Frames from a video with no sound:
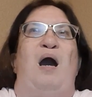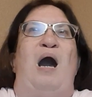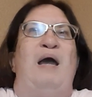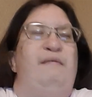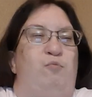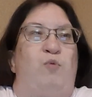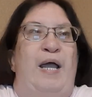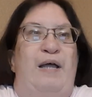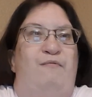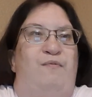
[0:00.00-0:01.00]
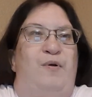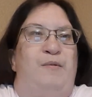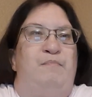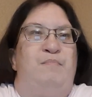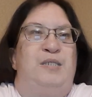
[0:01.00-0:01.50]
I read
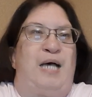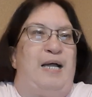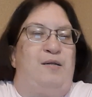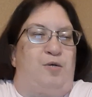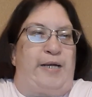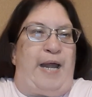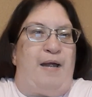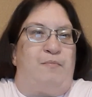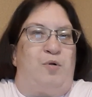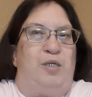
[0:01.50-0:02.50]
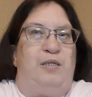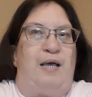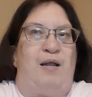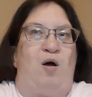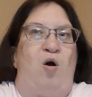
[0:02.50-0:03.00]
from Tyler Cameron
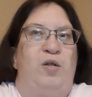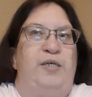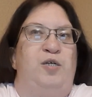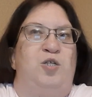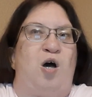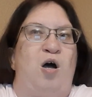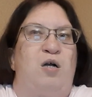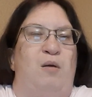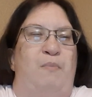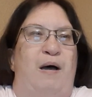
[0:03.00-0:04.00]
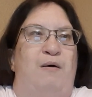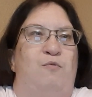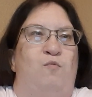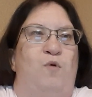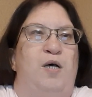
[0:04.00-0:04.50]
that all he could talk
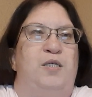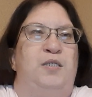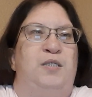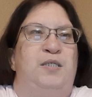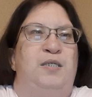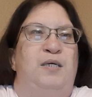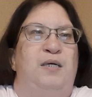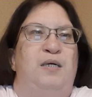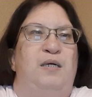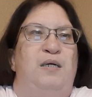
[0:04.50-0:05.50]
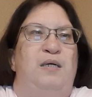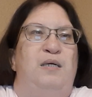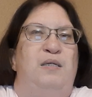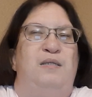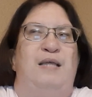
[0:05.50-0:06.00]
about was
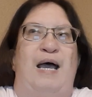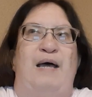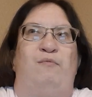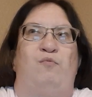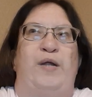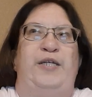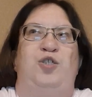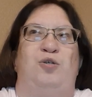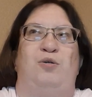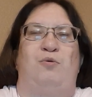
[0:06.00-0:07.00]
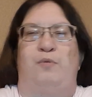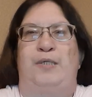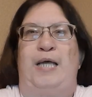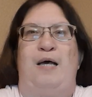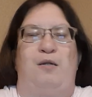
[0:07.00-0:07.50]
that Rachel or
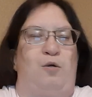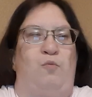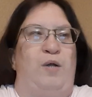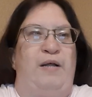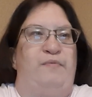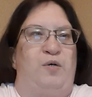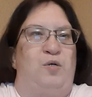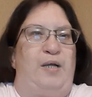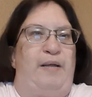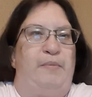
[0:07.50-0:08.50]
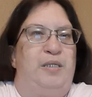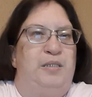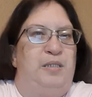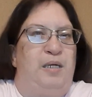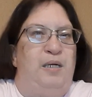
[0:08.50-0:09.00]
Raquel or whatever her name
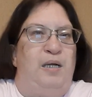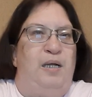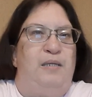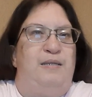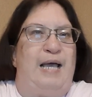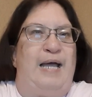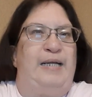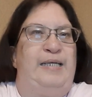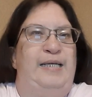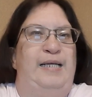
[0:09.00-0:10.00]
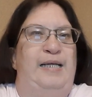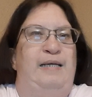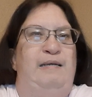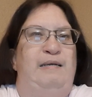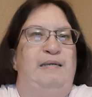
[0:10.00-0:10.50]
is, that
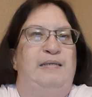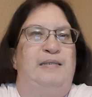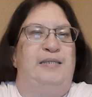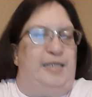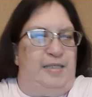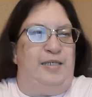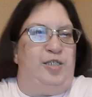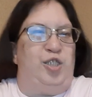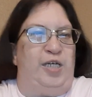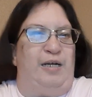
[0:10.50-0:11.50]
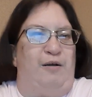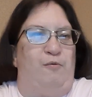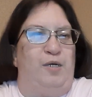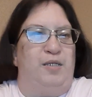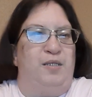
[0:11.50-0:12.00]
he did the cheating
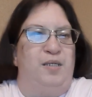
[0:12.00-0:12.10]
with.